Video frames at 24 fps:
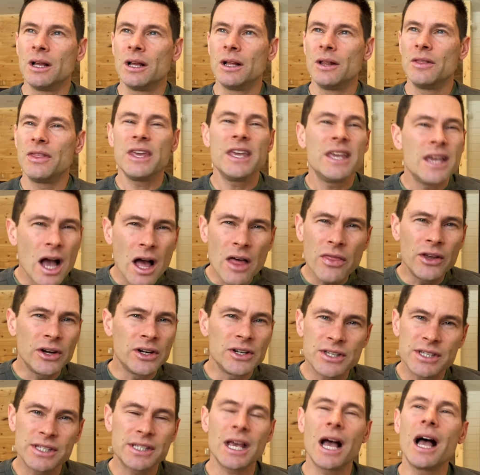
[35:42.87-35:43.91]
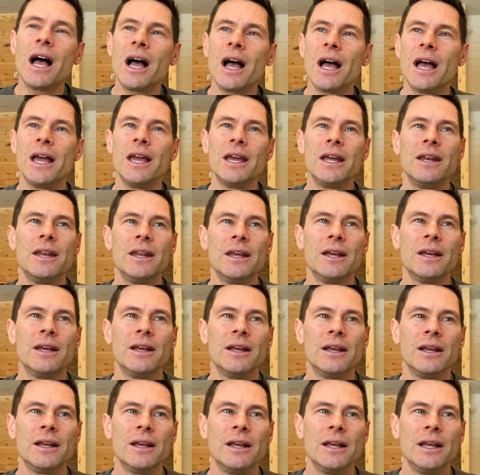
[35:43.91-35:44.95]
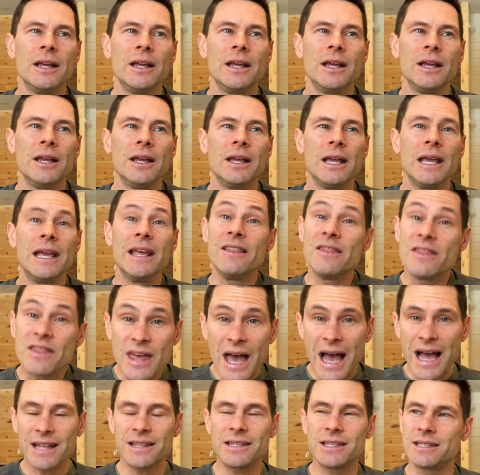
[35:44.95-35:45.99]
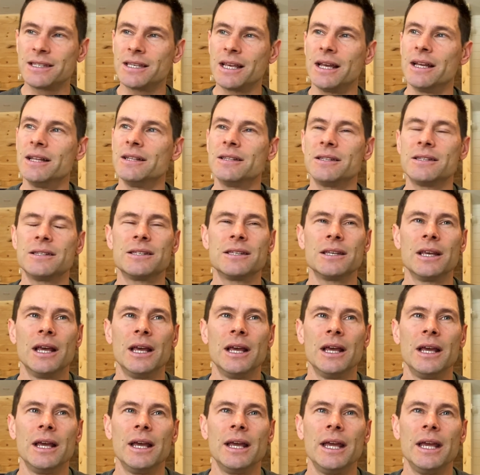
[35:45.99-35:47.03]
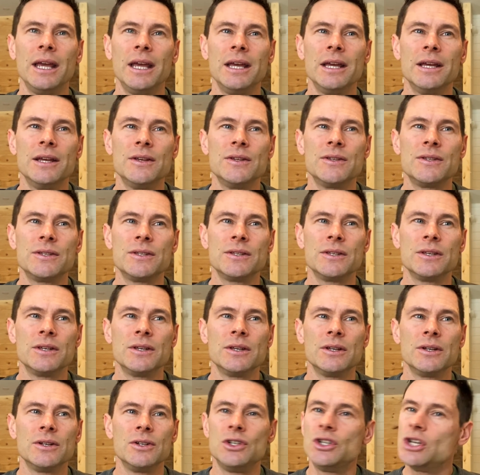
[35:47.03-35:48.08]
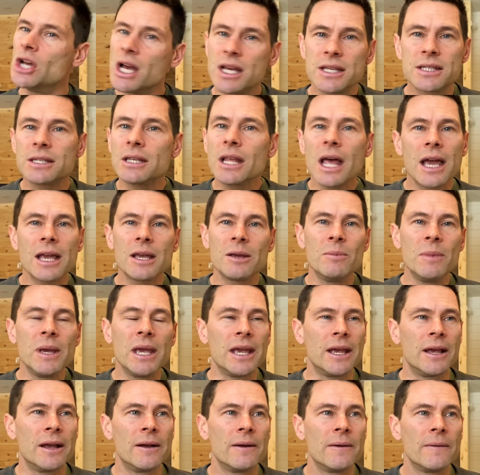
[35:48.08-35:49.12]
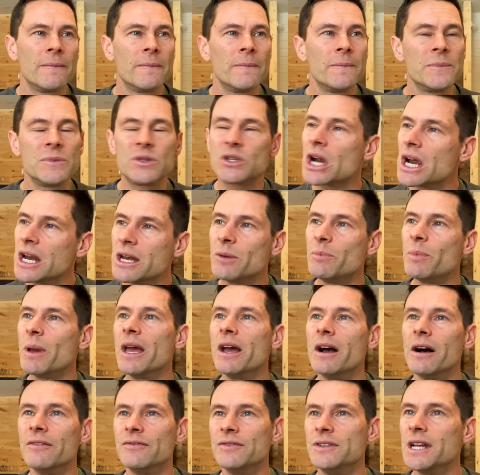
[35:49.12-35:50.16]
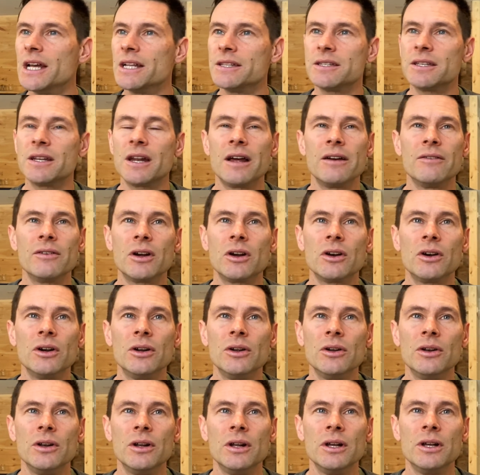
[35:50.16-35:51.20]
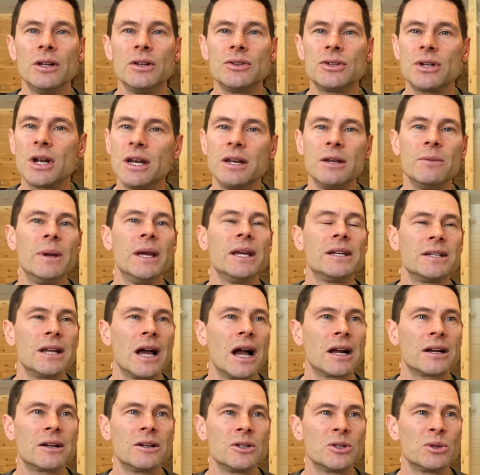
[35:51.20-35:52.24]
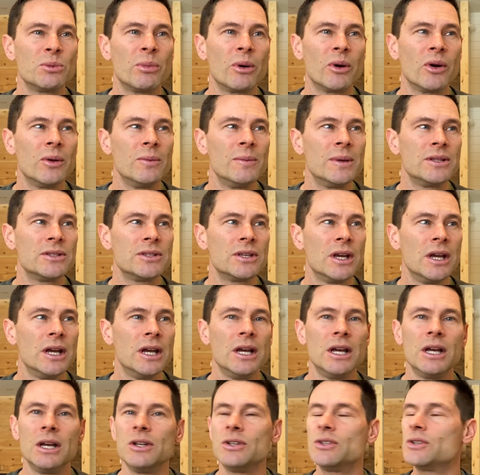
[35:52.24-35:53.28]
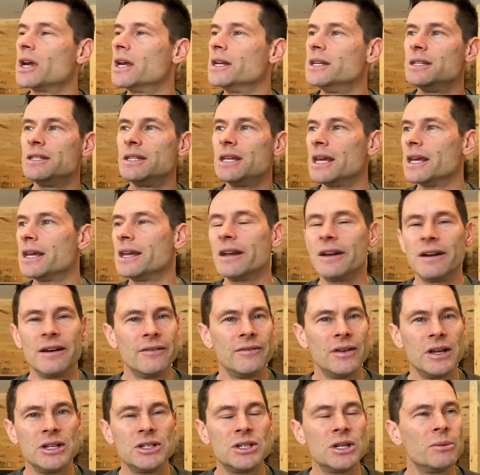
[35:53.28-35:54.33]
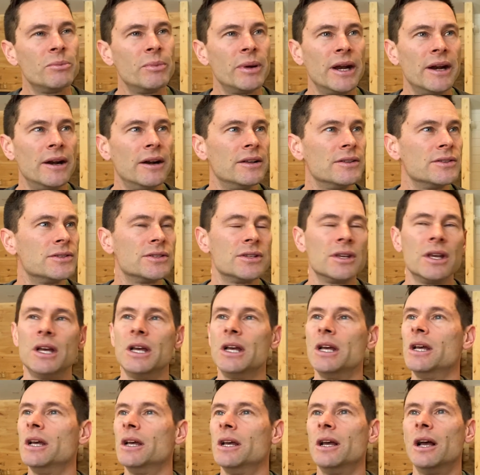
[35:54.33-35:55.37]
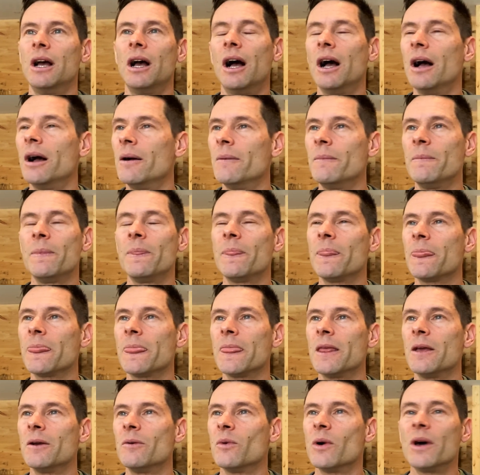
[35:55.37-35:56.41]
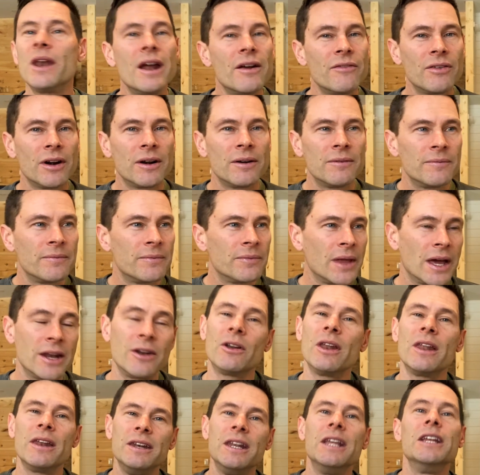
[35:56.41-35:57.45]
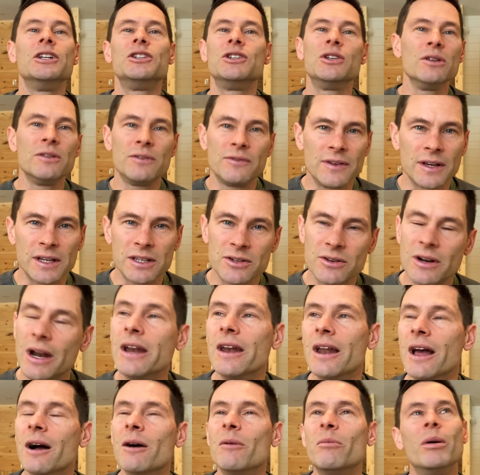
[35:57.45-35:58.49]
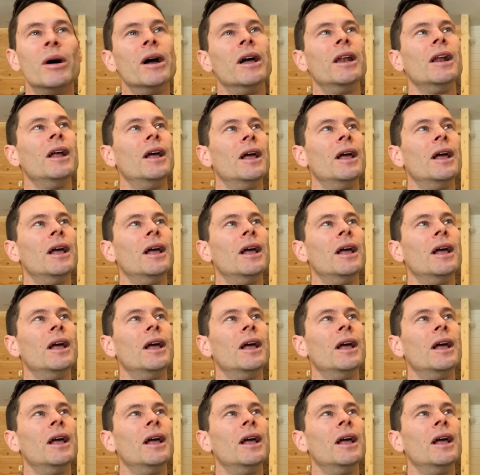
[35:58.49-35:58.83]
the other side, in that sense, is just like me, trying to pay off debts that I've accrued, trying to make doctor's appointments, trying to take care of aging parents, whatever. I don't need a tooth fixed right now, but